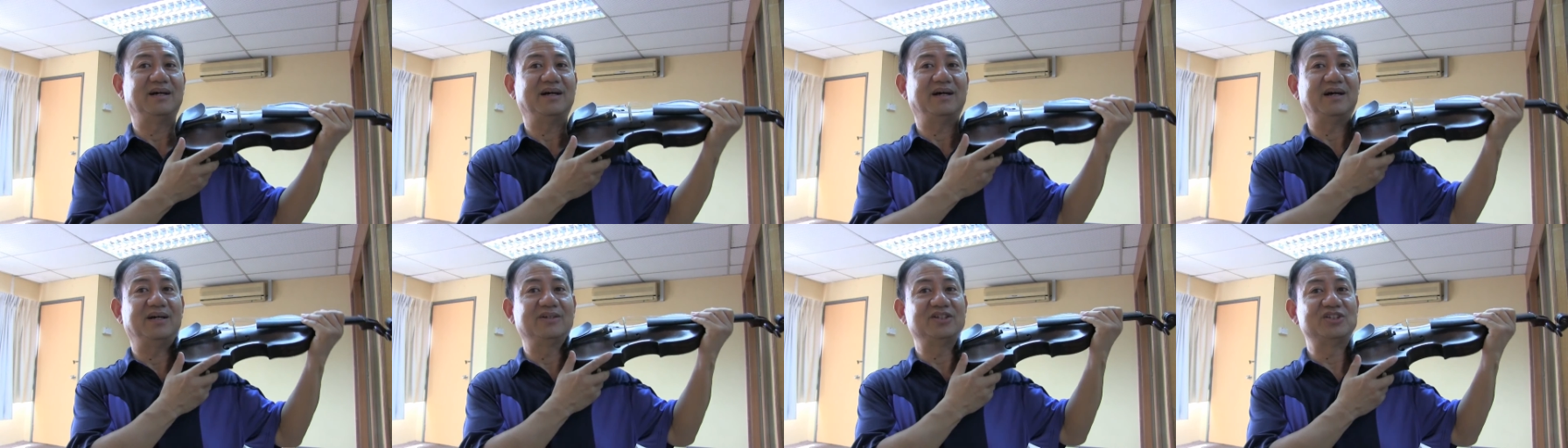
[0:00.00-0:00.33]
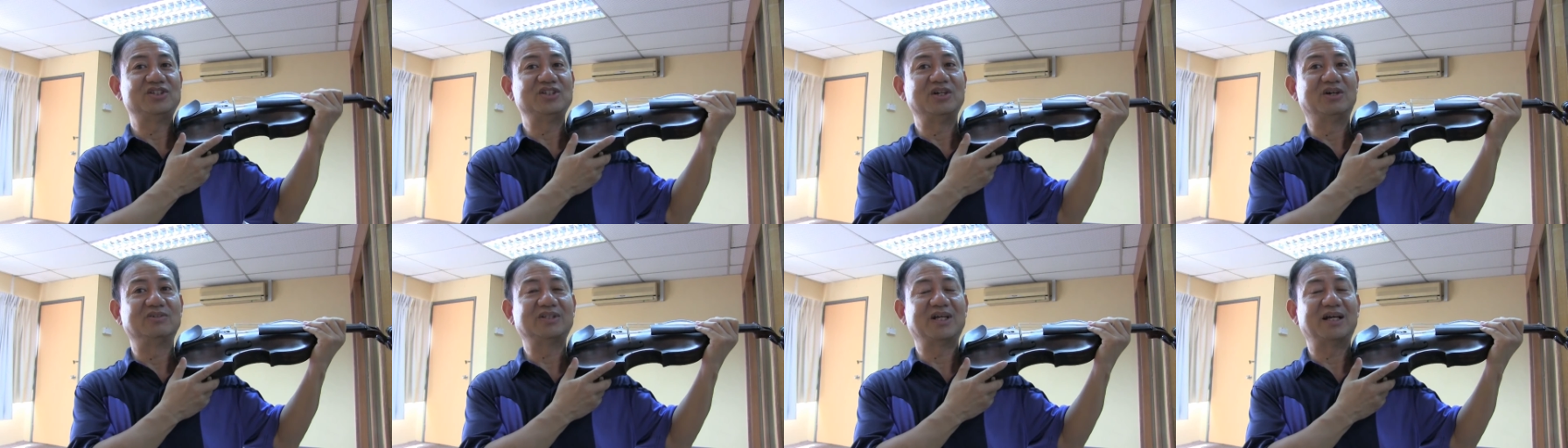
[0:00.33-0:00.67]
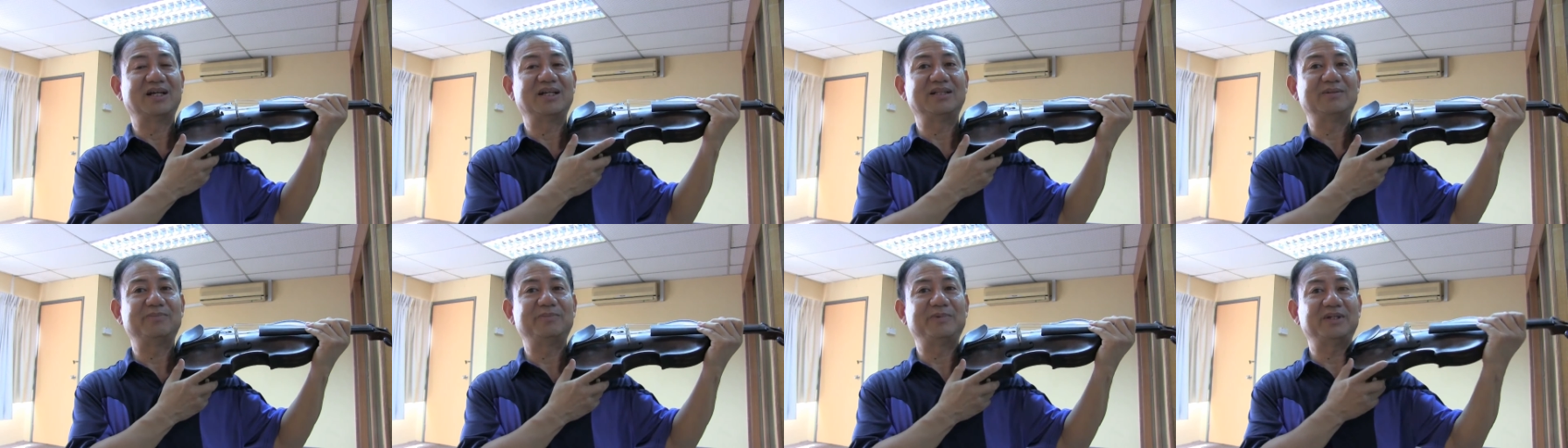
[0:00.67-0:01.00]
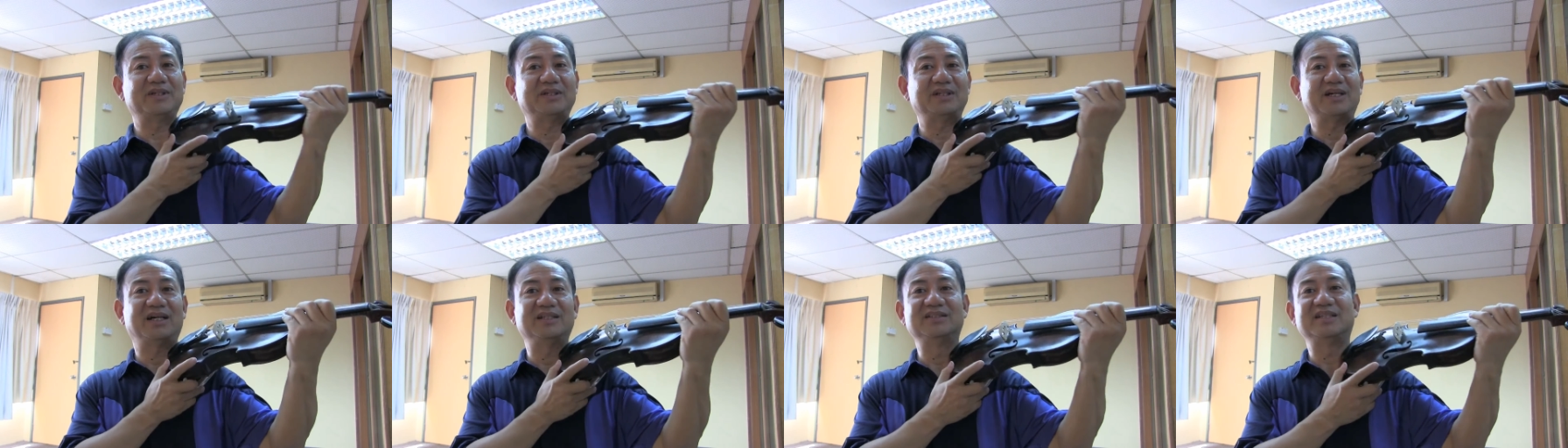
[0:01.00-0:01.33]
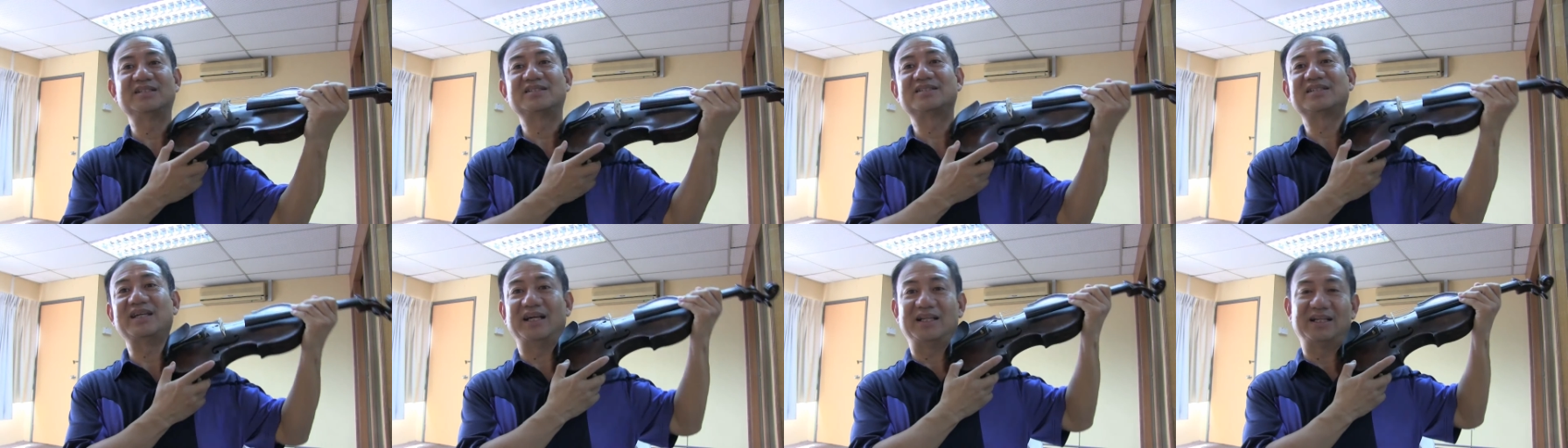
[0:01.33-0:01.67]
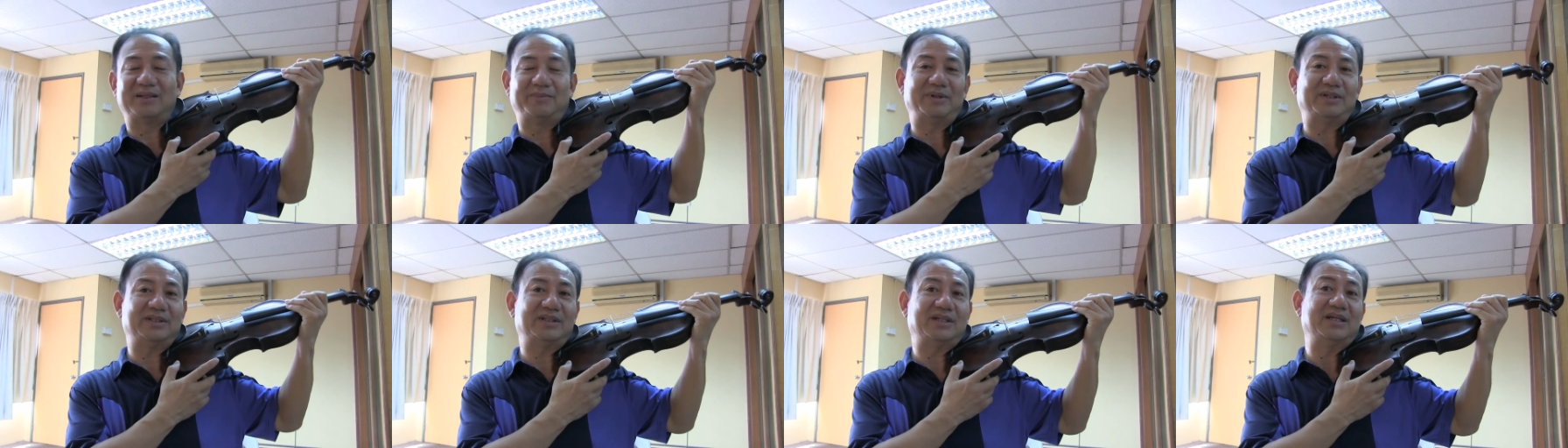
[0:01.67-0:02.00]
on the shoulder a little bit, on this side a
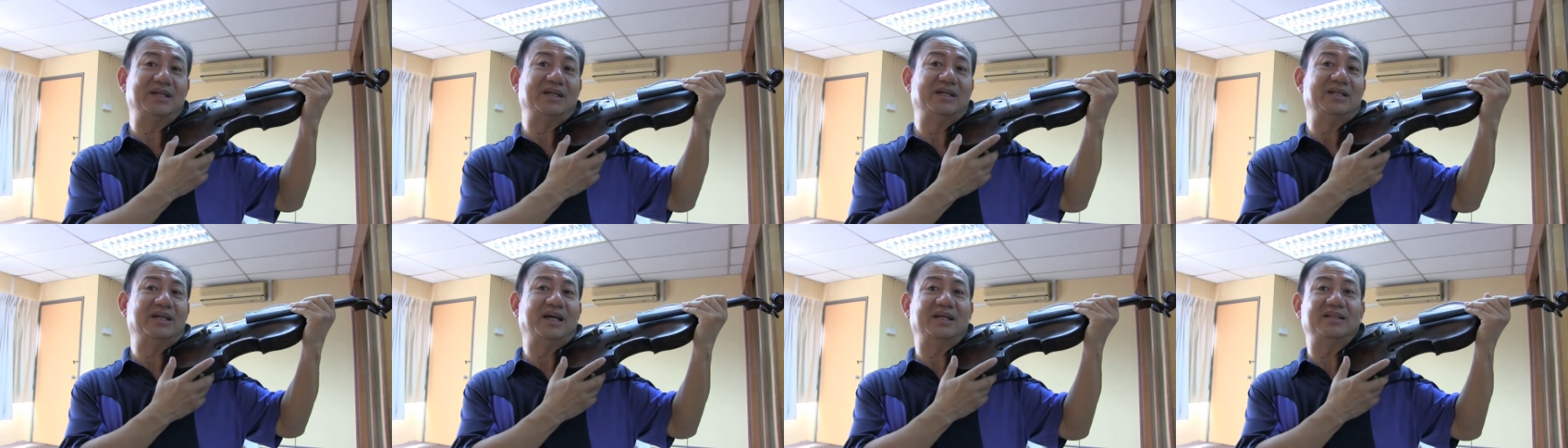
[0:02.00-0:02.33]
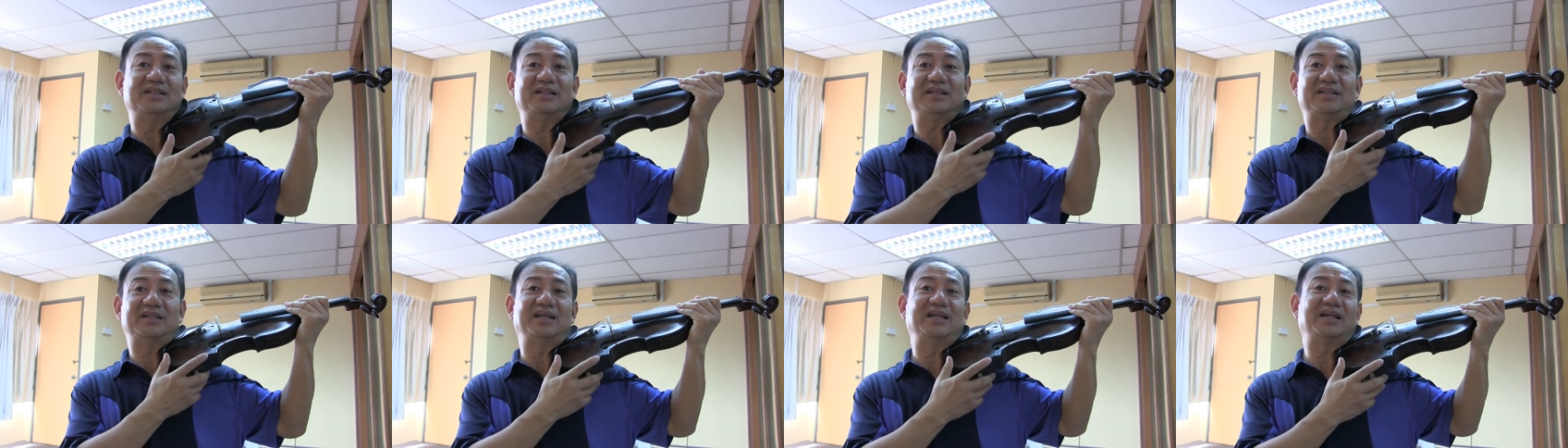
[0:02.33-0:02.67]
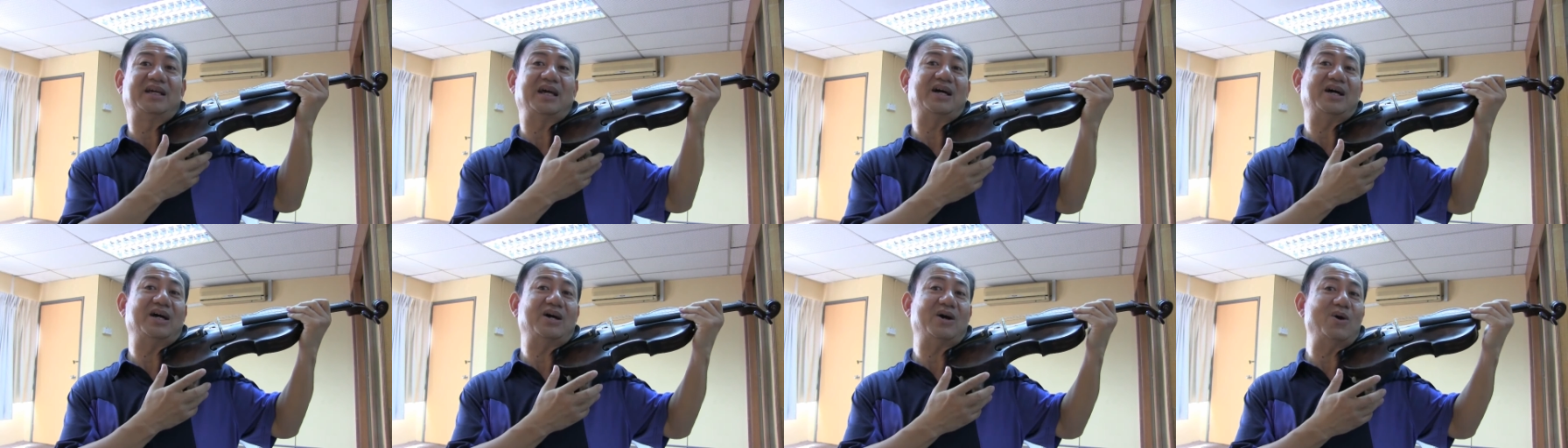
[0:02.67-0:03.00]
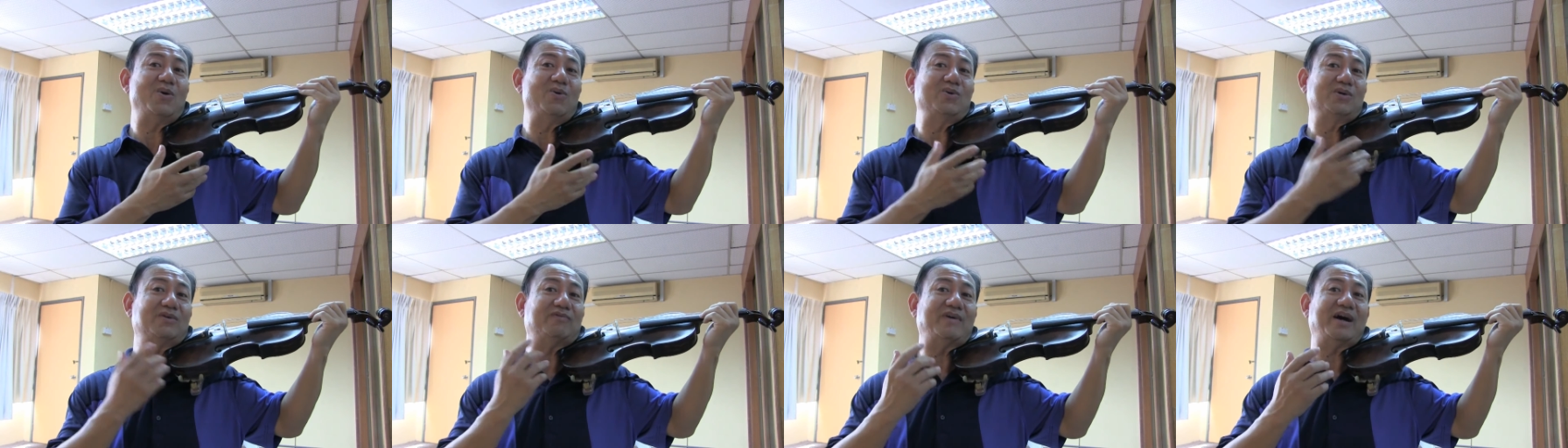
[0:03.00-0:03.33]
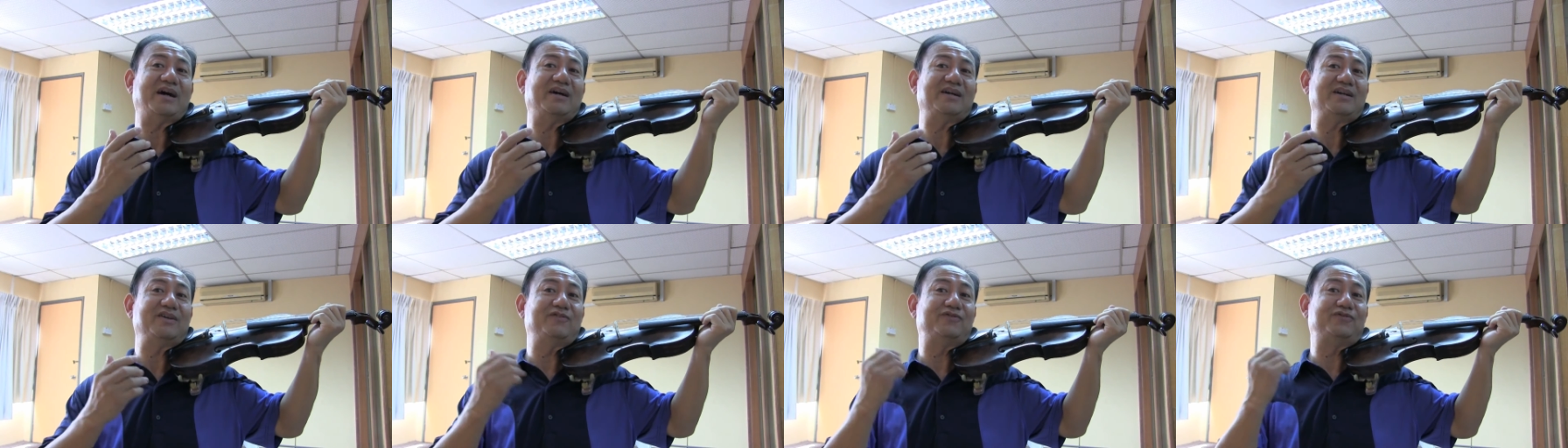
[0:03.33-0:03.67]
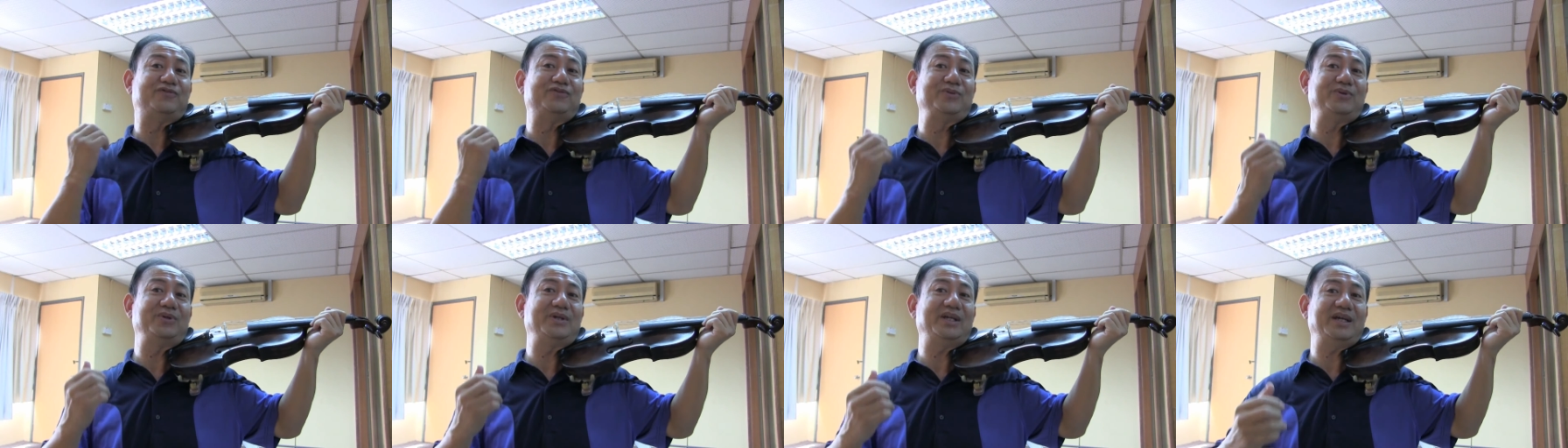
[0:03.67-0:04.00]
little bit, and he can hold the violin
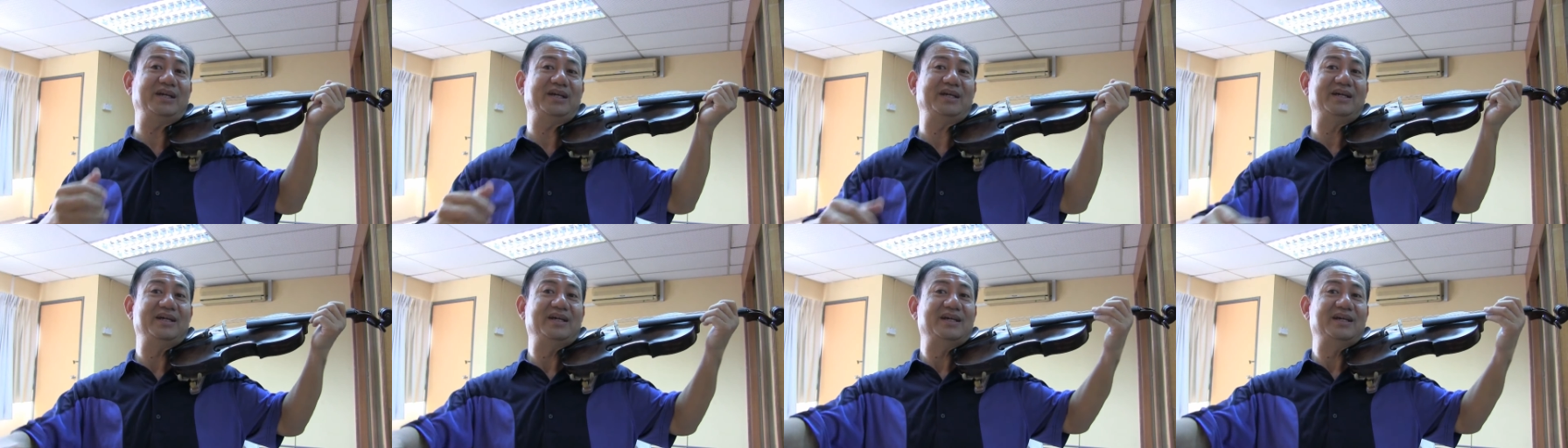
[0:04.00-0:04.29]
freely,